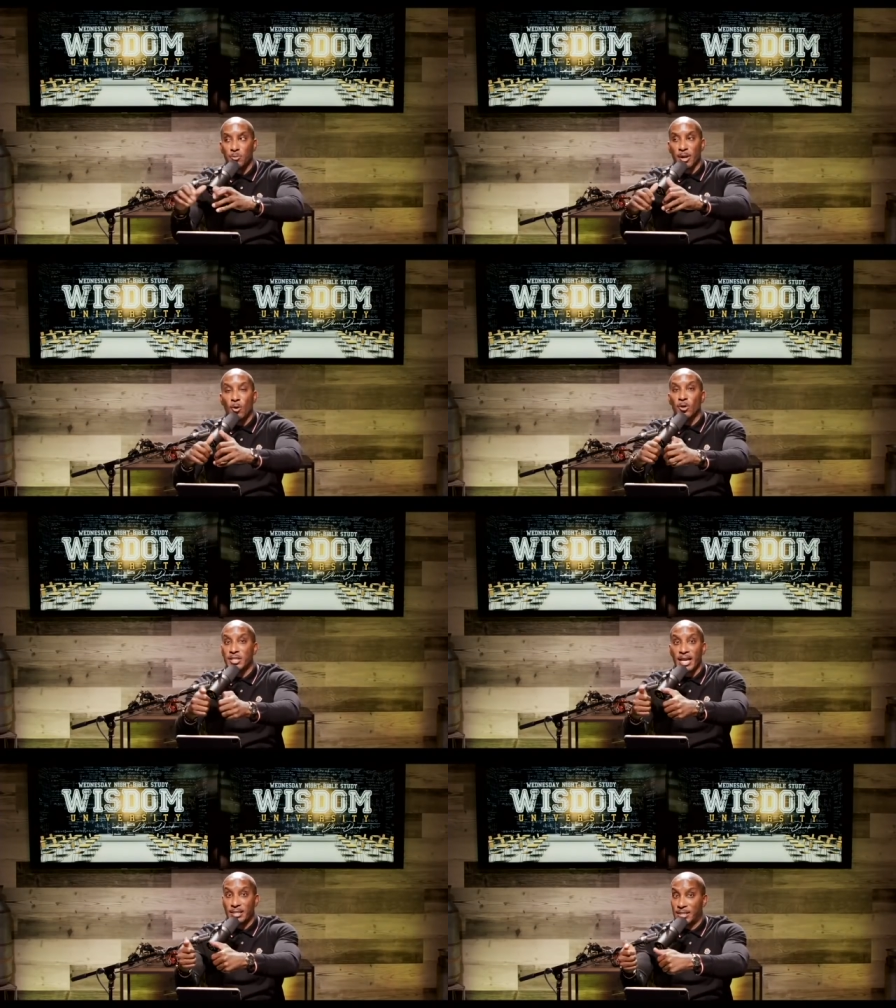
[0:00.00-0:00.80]
You or
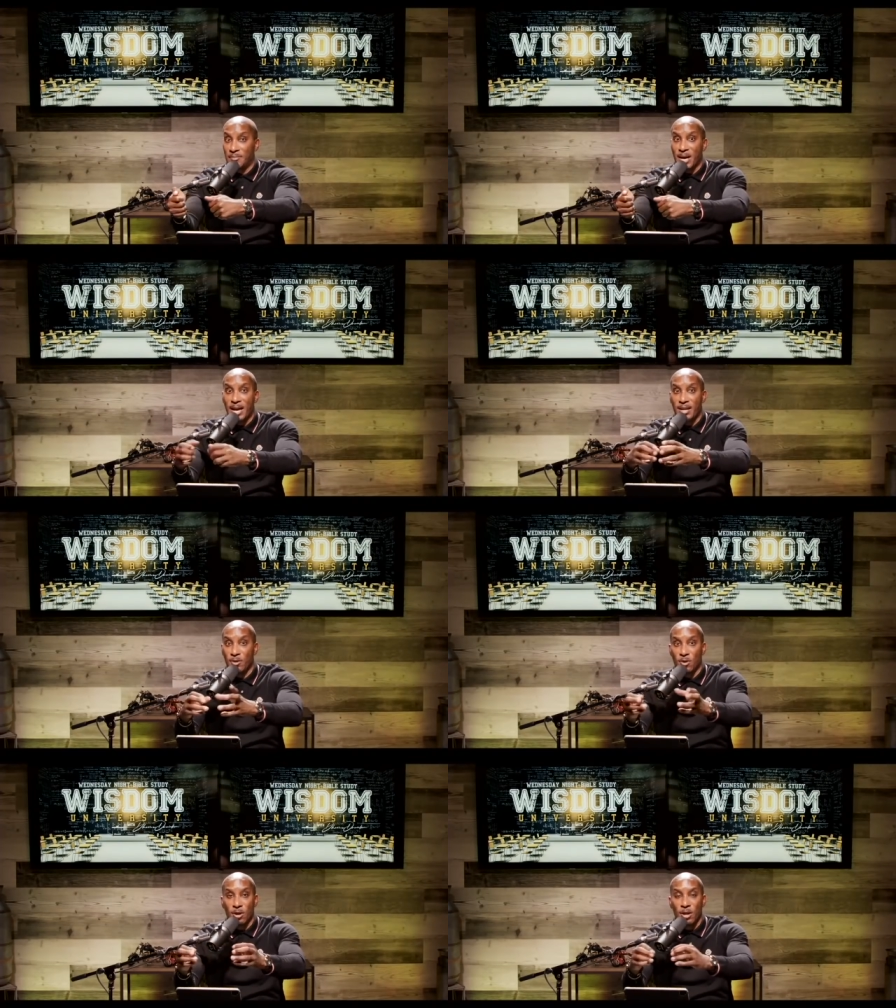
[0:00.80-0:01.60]
text somebody,
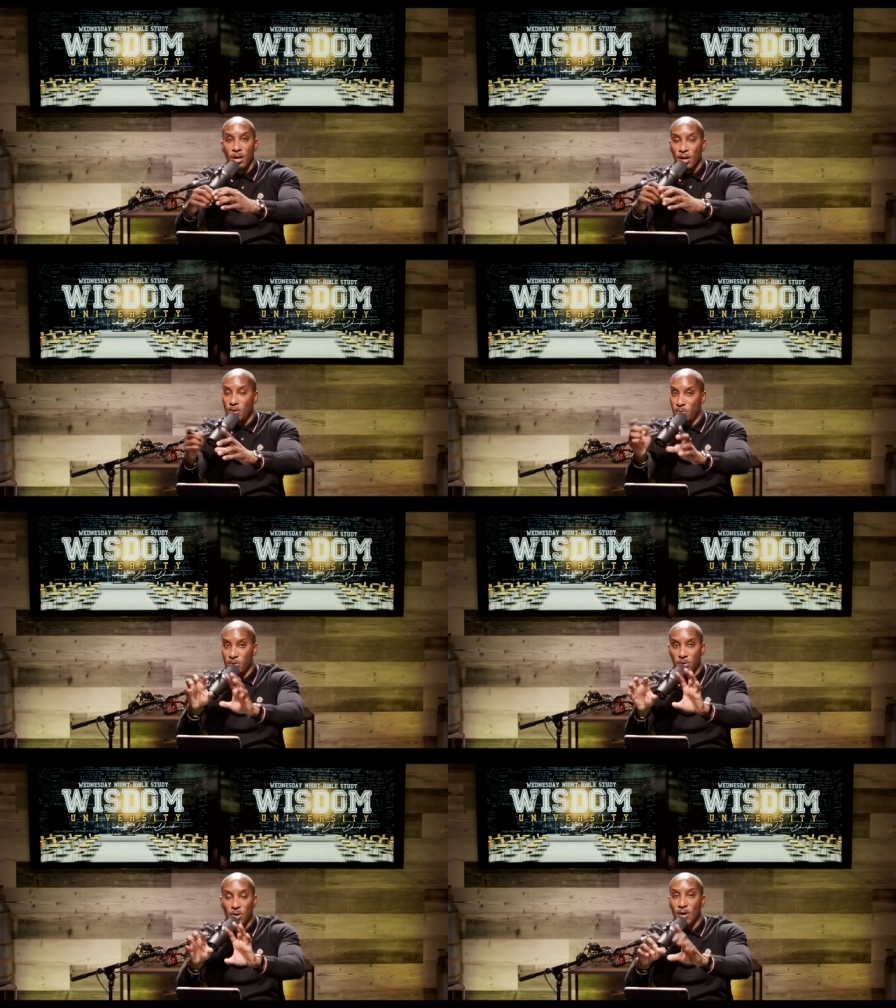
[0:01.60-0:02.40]
or you
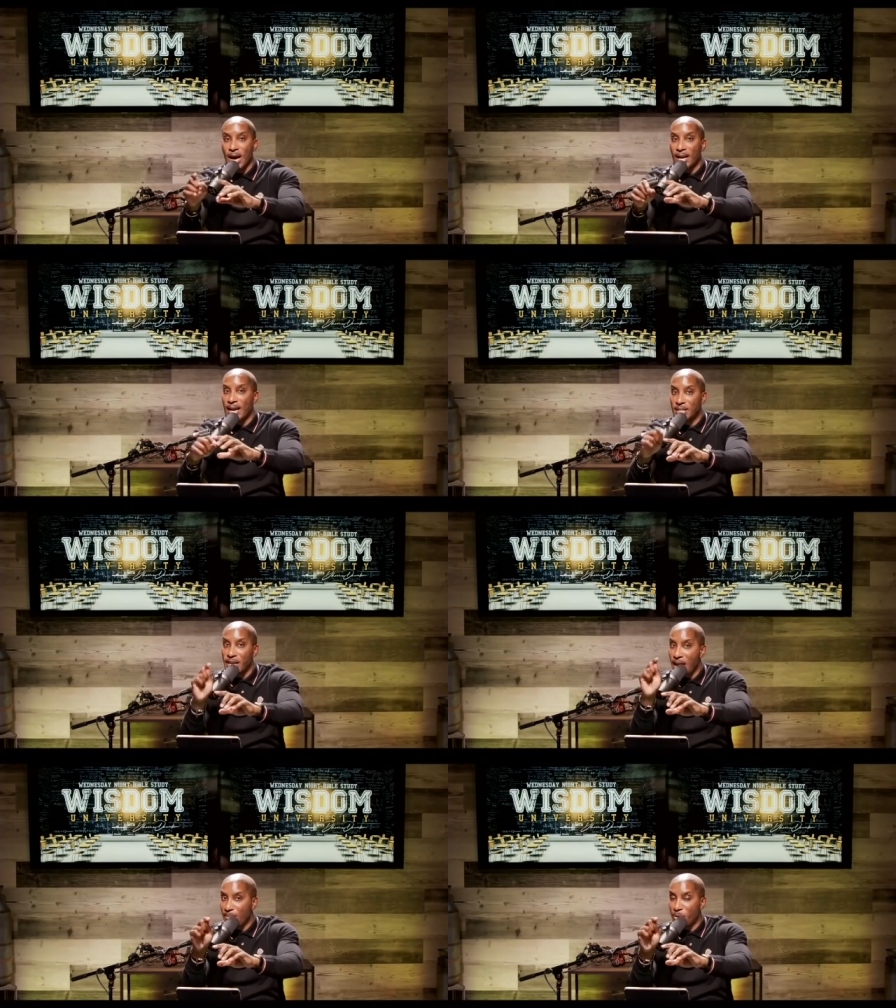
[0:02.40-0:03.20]
go out of that
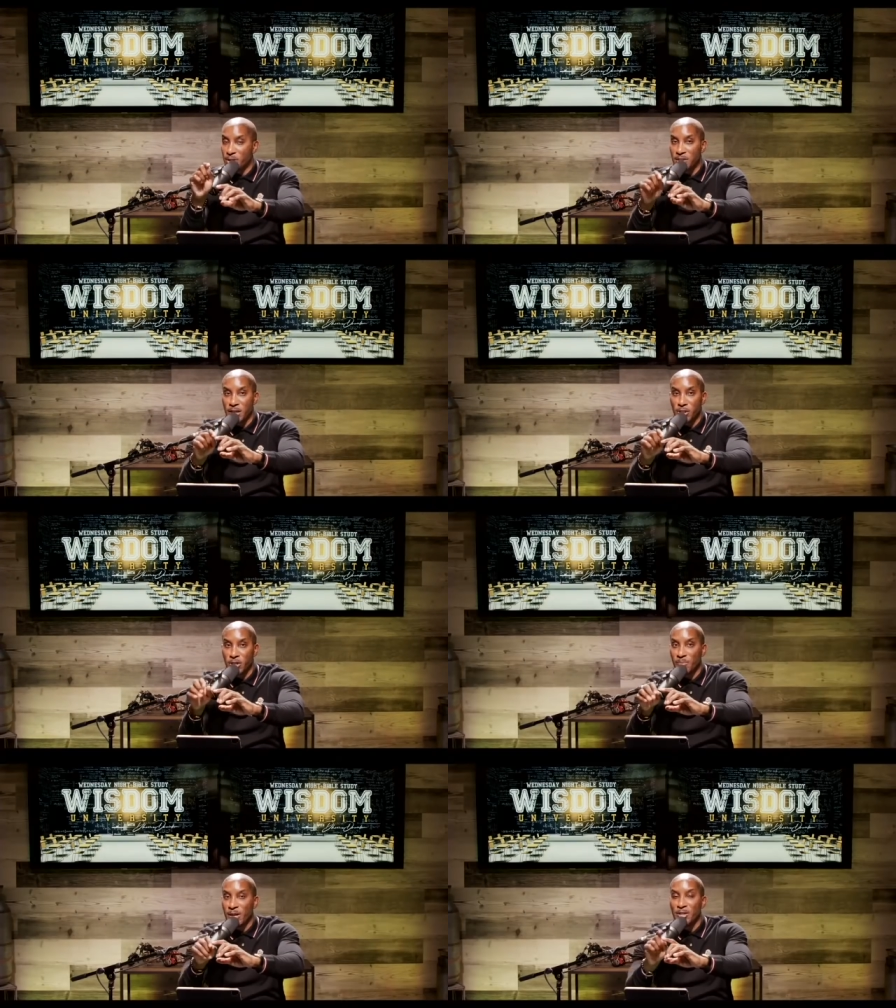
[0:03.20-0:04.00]
chat, press that
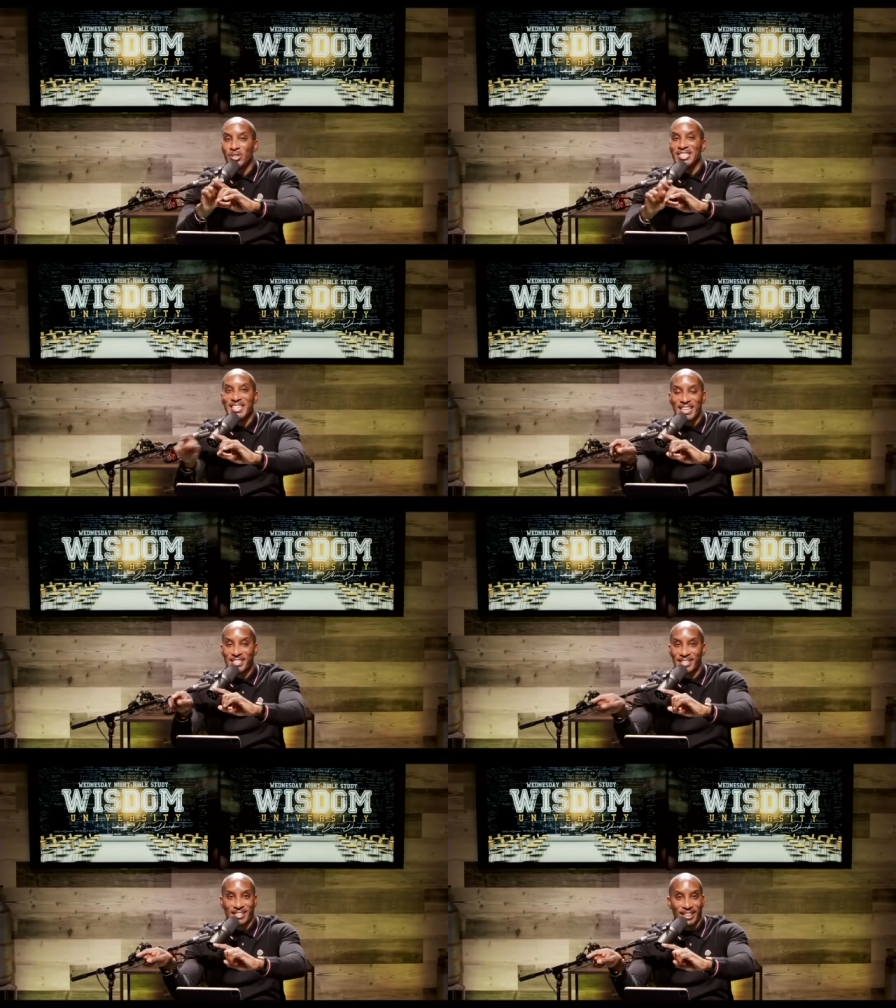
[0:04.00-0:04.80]
share button. You can
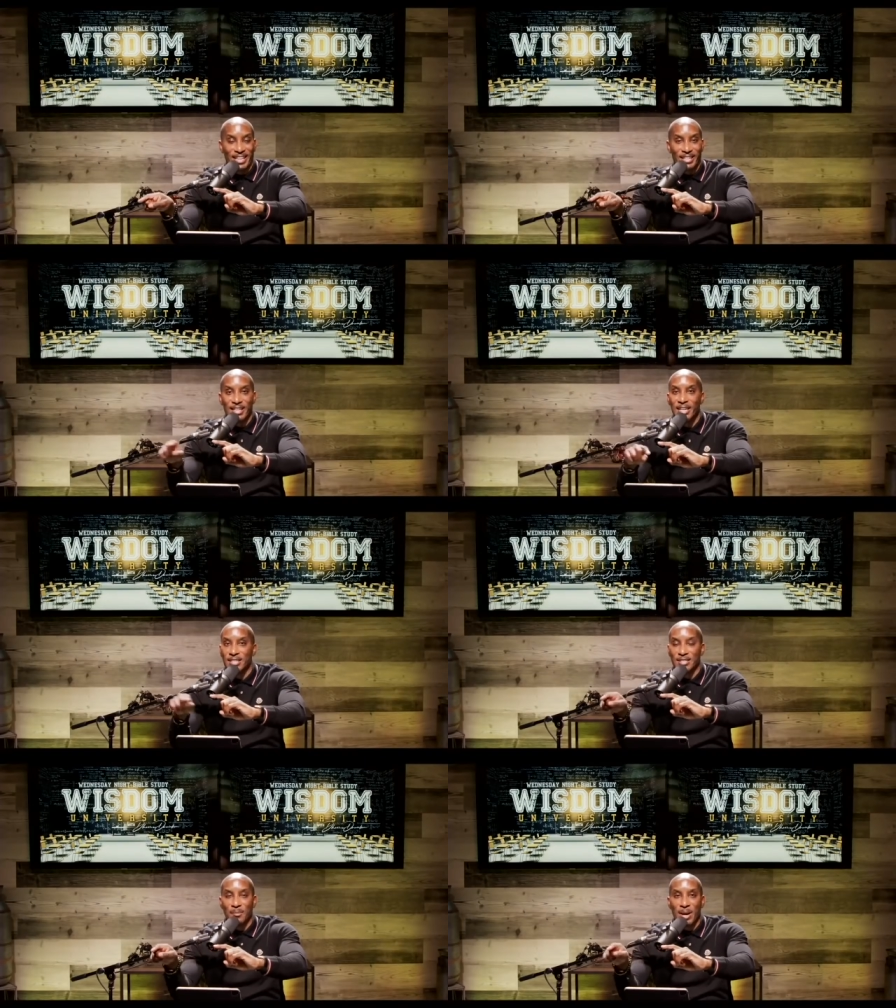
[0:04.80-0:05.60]
text this link
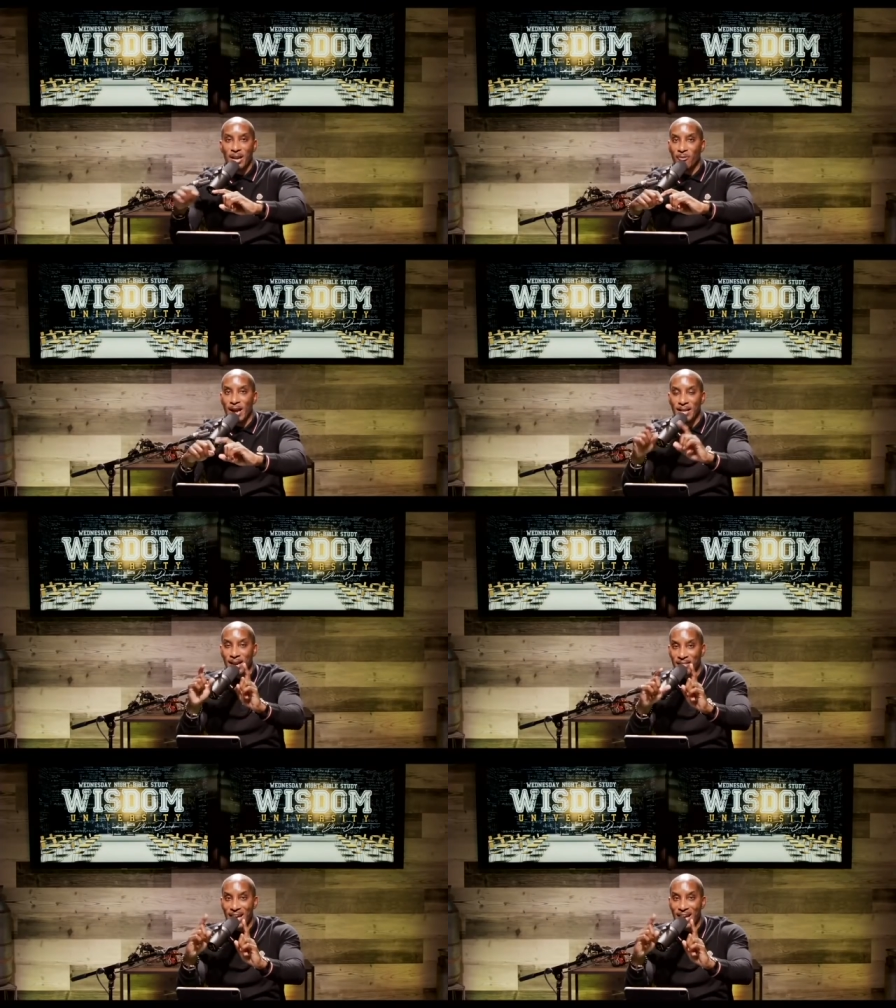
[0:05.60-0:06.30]
to somebody right now.